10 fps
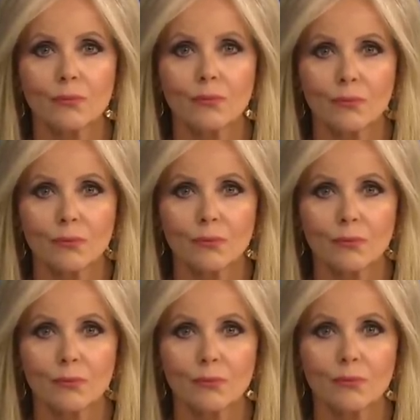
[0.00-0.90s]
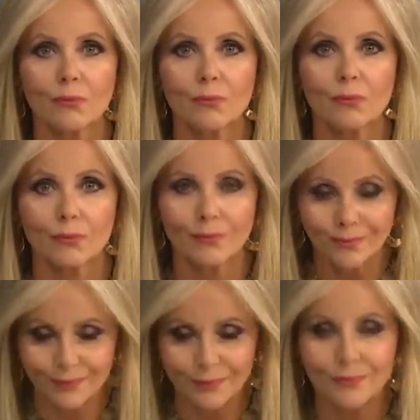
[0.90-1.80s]

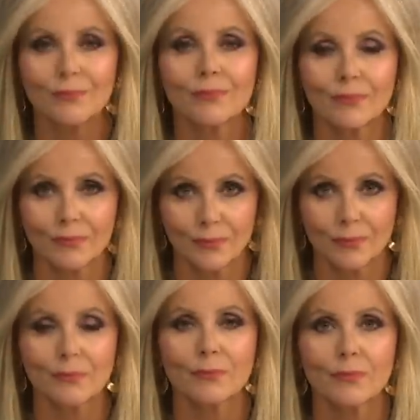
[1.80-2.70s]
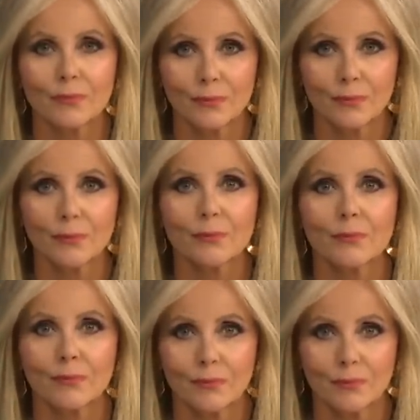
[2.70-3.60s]

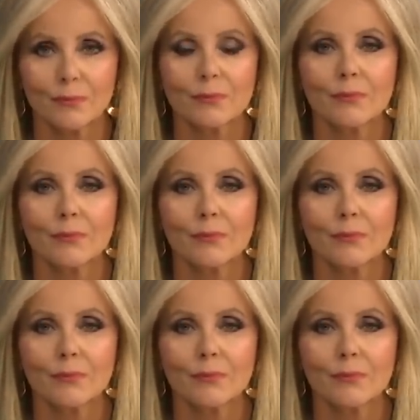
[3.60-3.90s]
No words are spoken by the person on screen.